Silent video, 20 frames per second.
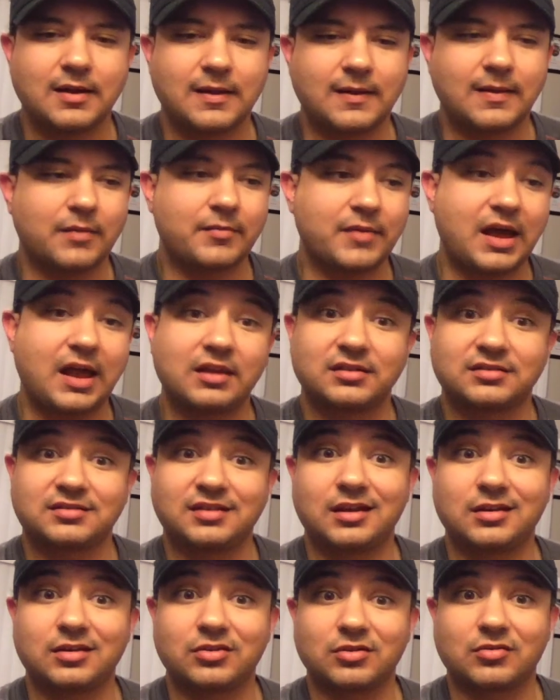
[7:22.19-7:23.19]

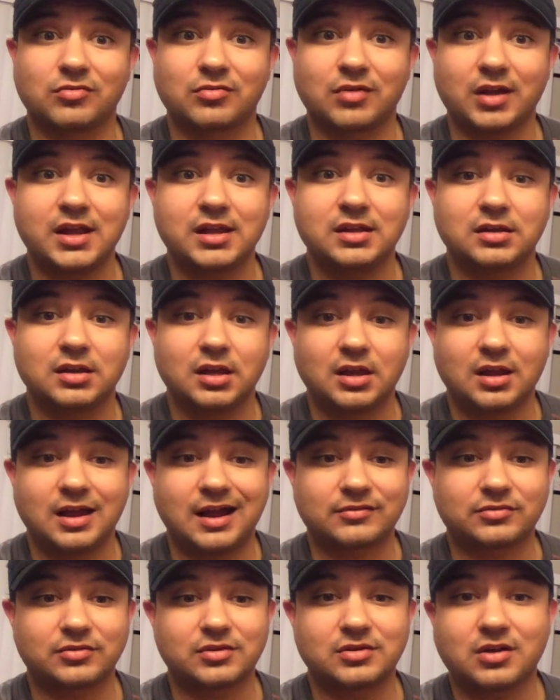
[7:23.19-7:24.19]
Alexander the Great,
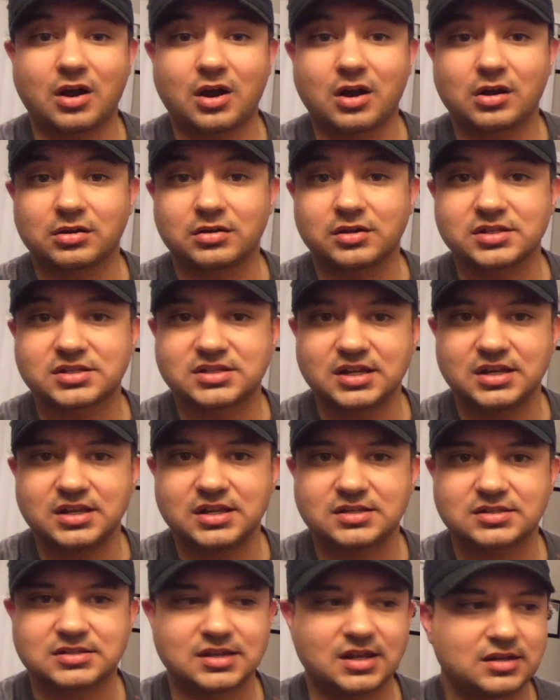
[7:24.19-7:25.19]
after he conquered a city,
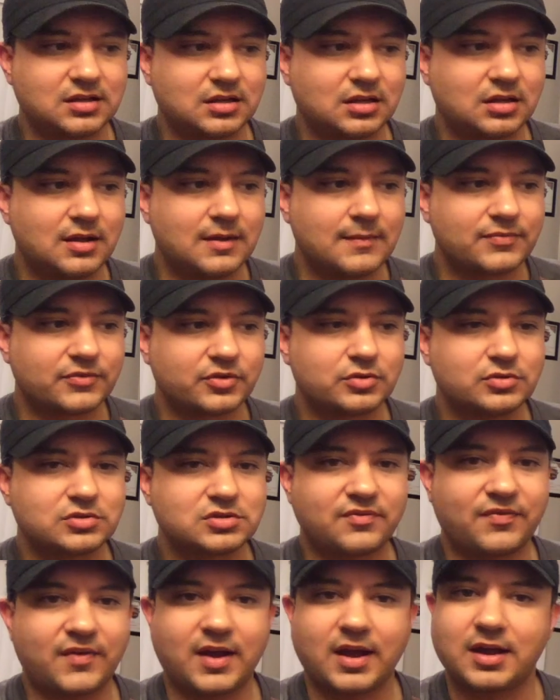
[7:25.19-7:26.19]
is said to
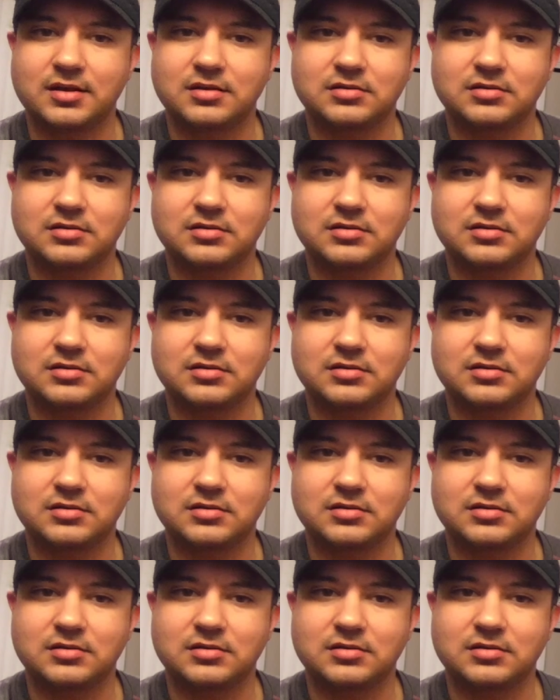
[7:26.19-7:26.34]
crucify